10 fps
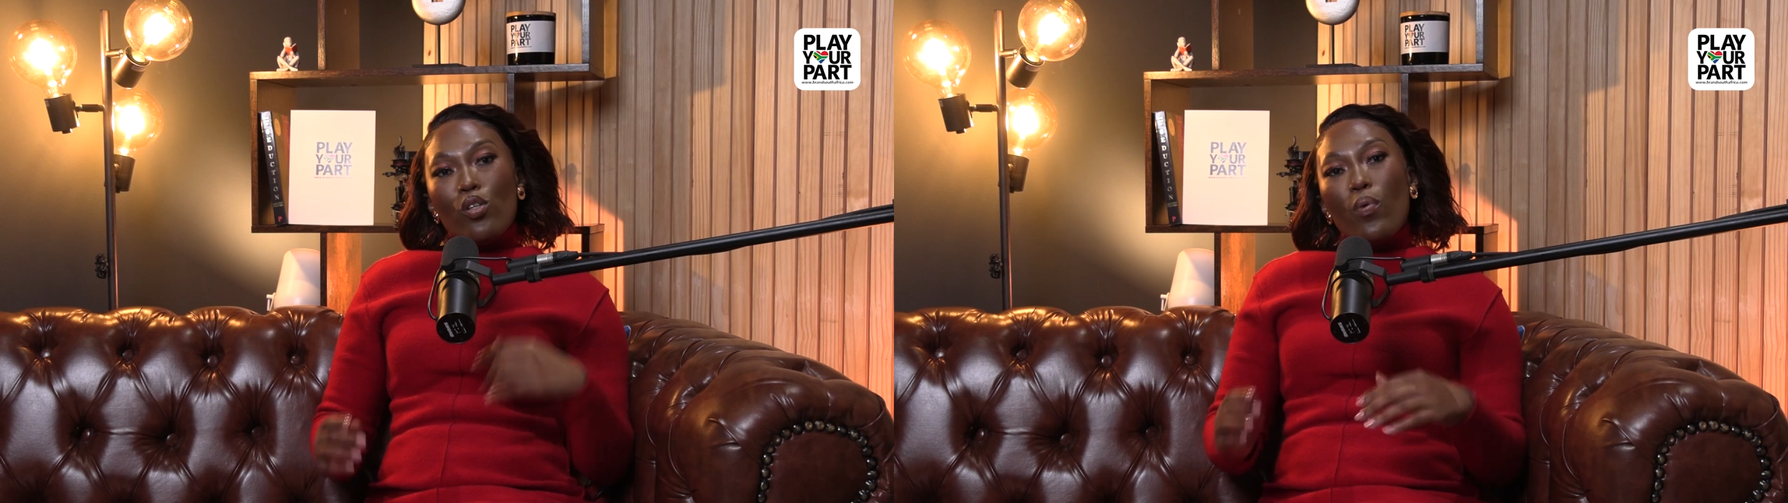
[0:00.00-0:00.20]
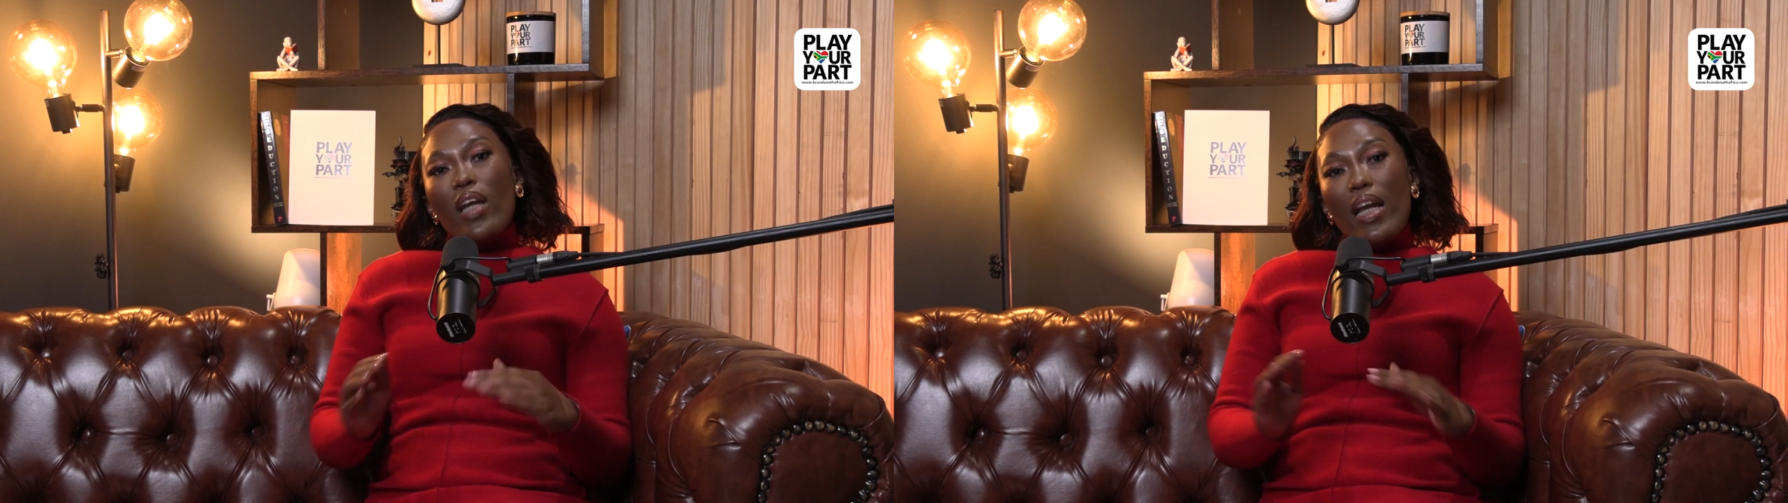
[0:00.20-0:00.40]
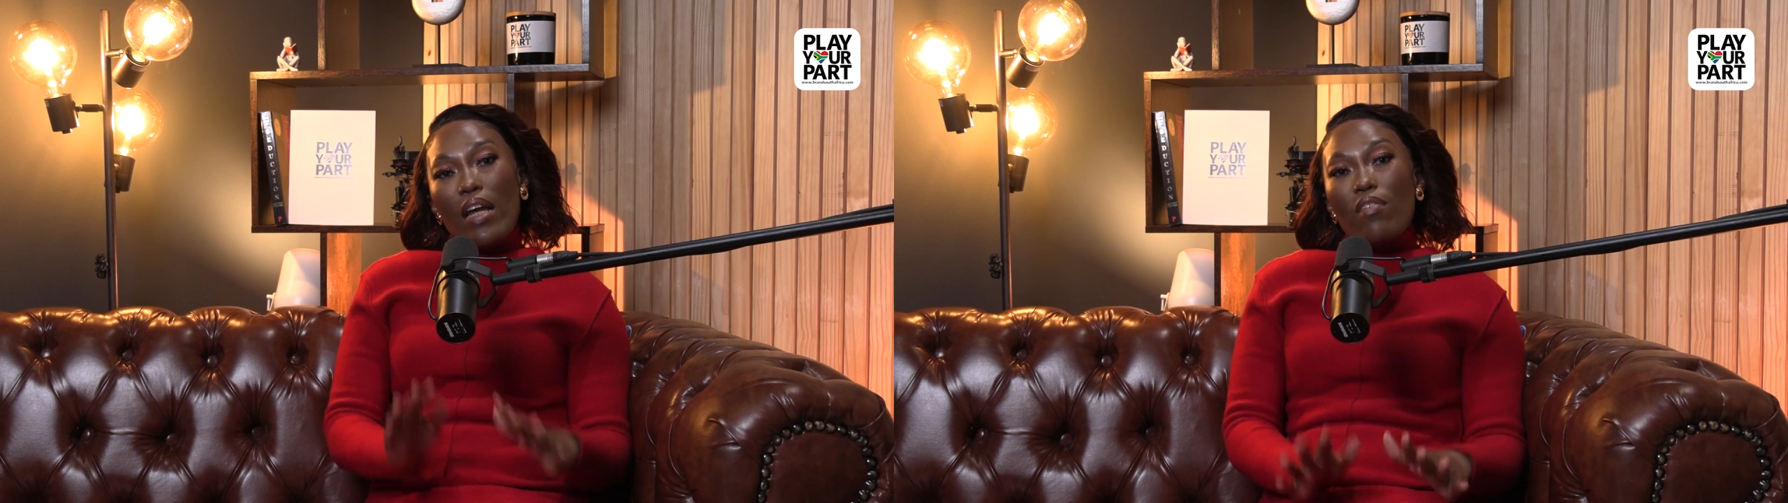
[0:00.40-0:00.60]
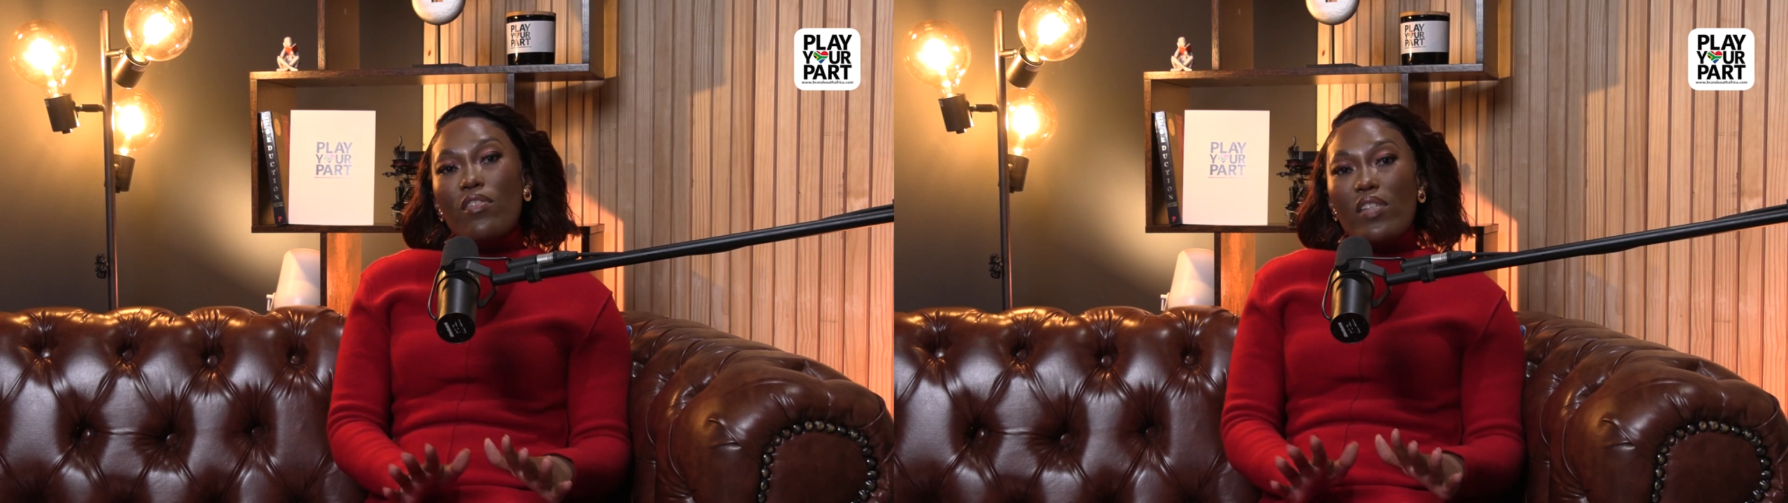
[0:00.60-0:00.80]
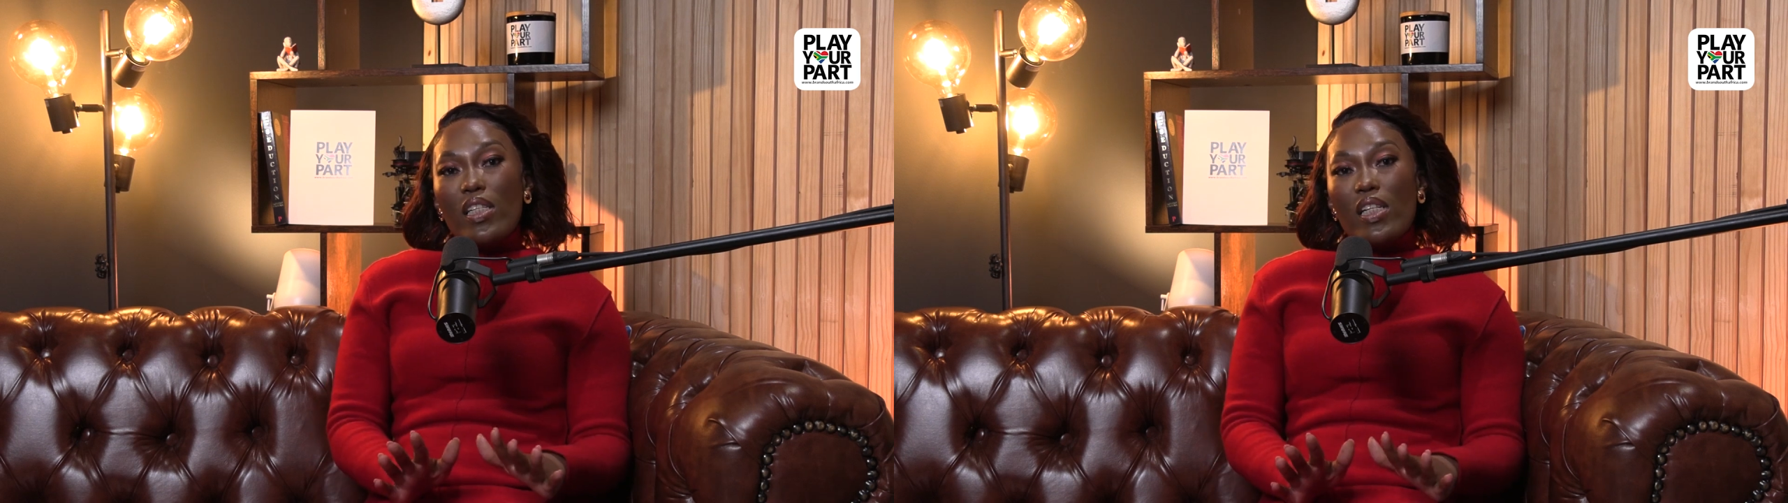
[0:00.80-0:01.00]
So when I
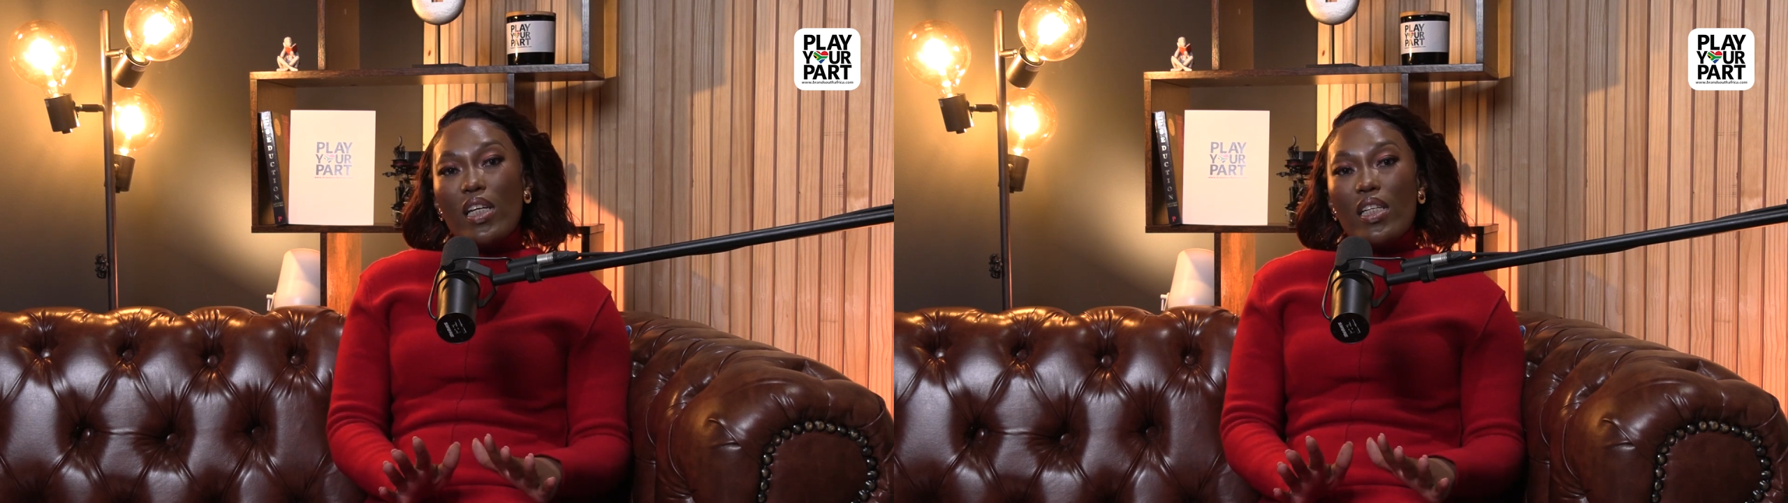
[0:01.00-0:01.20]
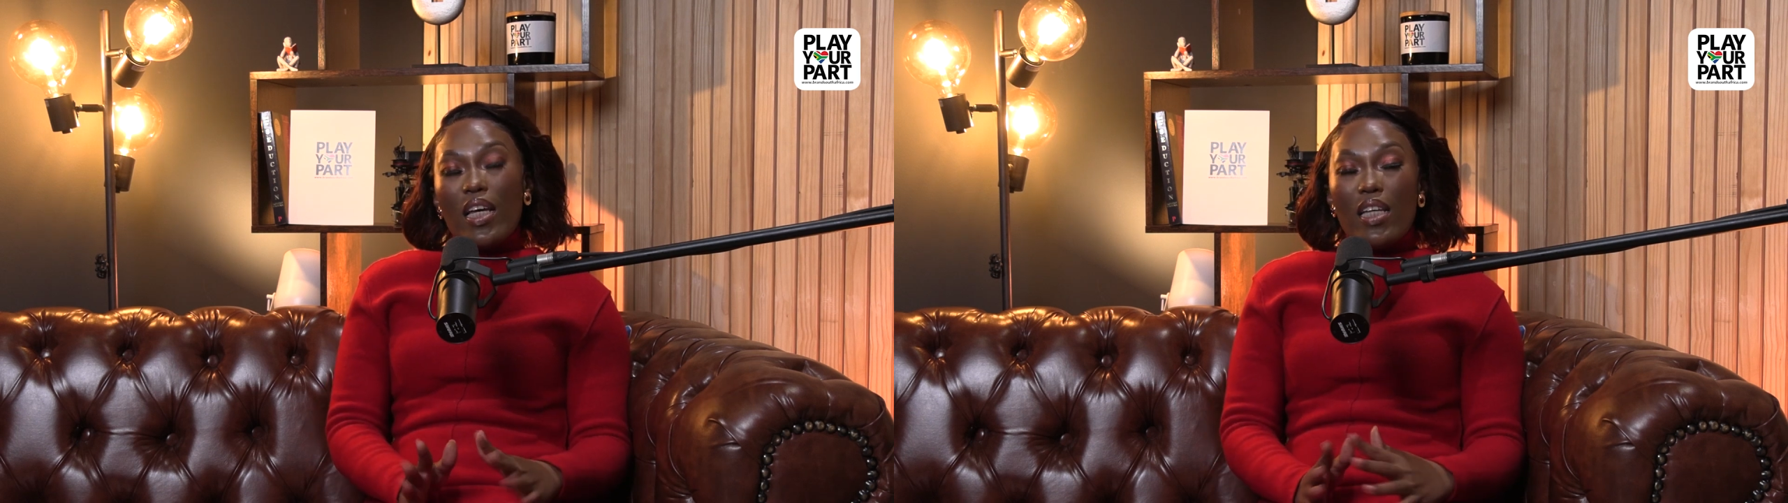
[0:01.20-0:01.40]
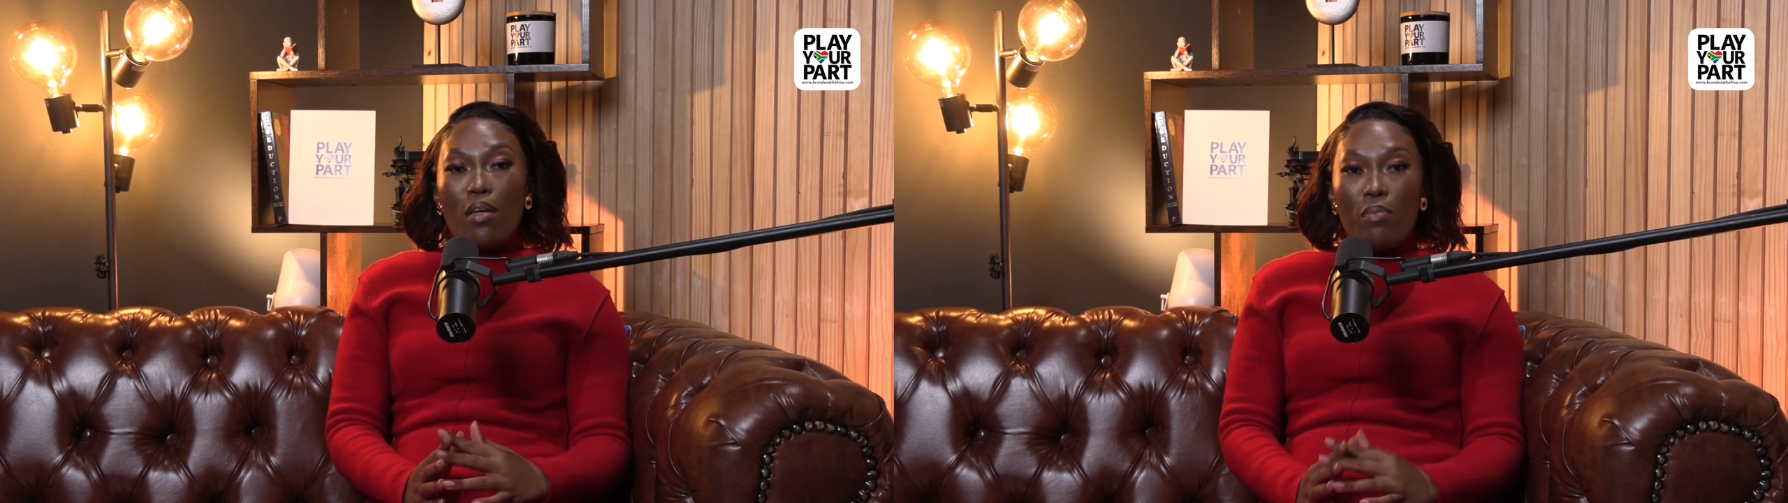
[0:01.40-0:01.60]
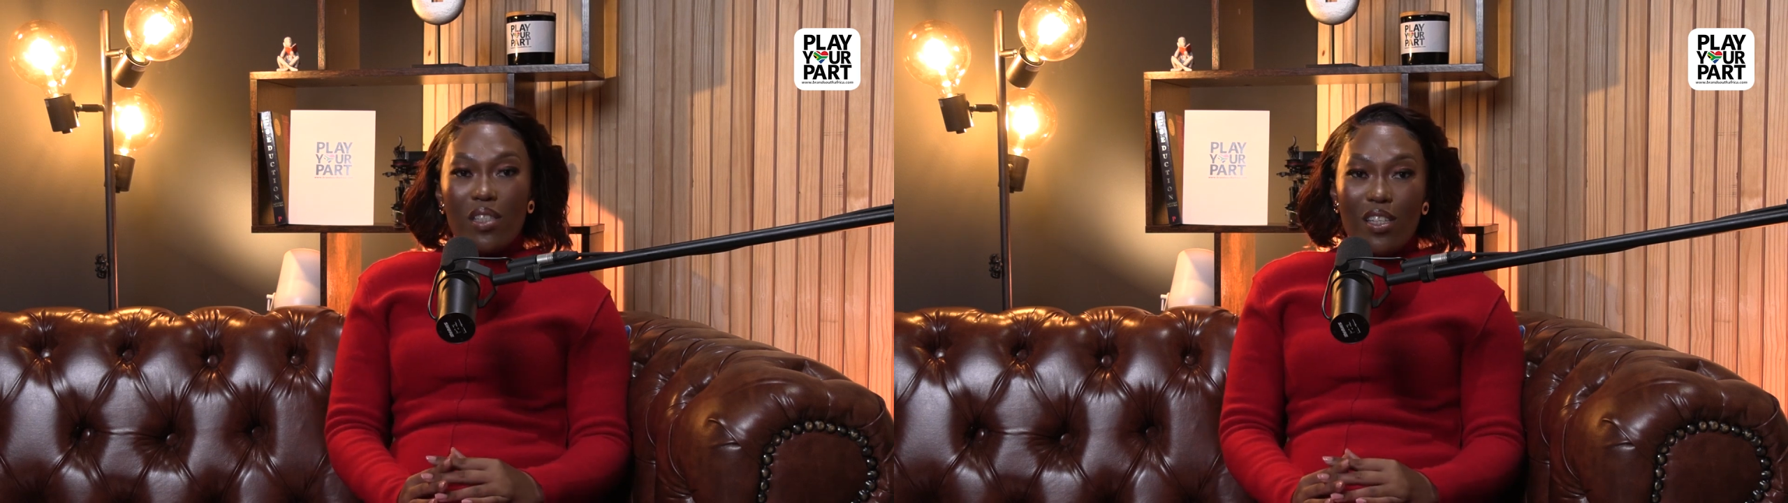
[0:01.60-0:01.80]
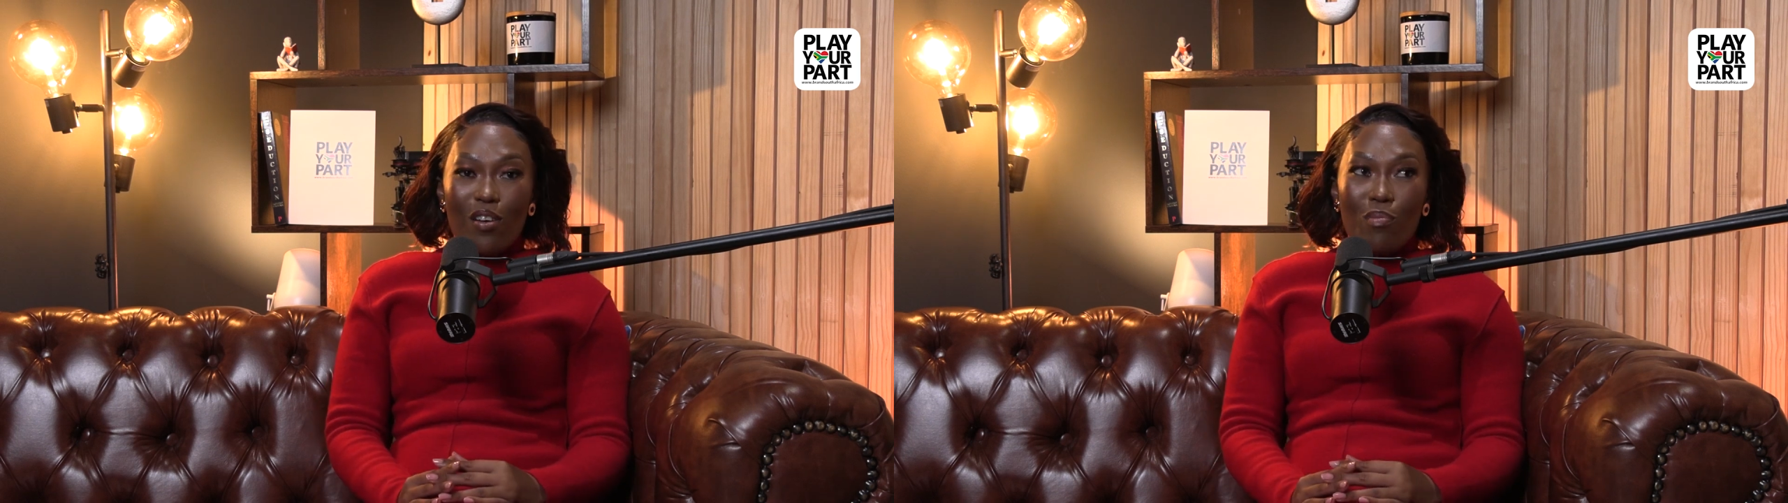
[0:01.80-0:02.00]
left the
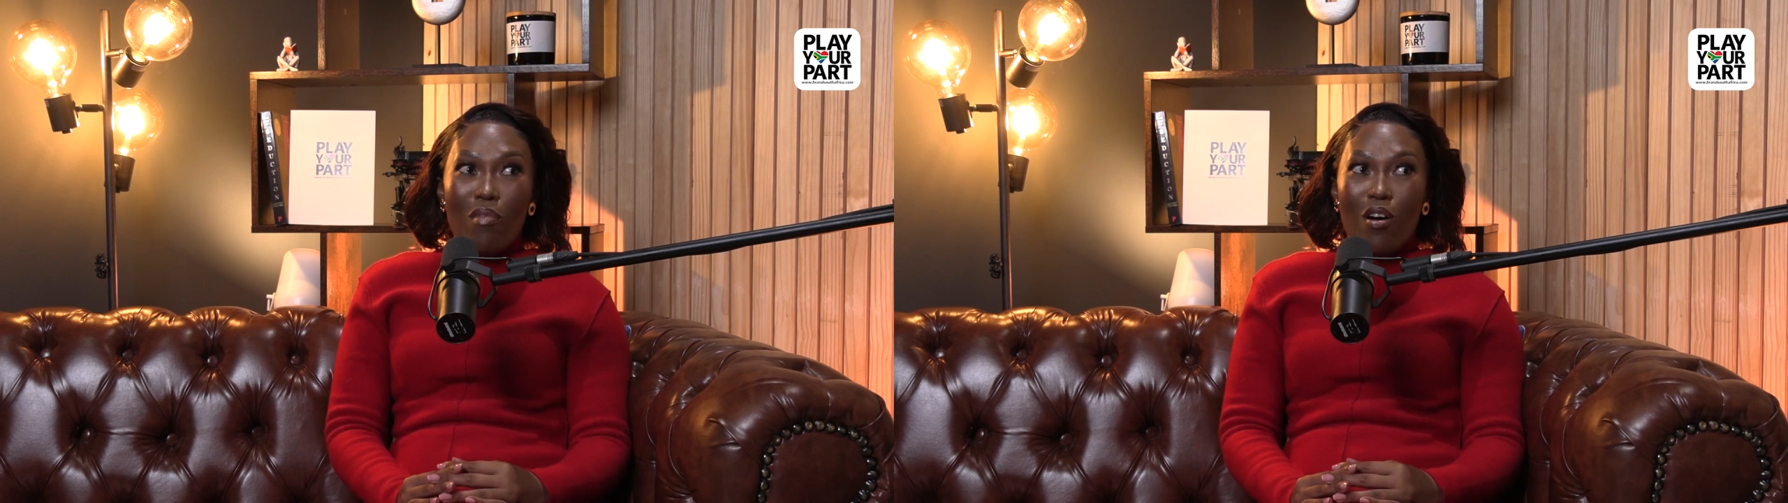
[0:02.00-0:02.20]
SABC in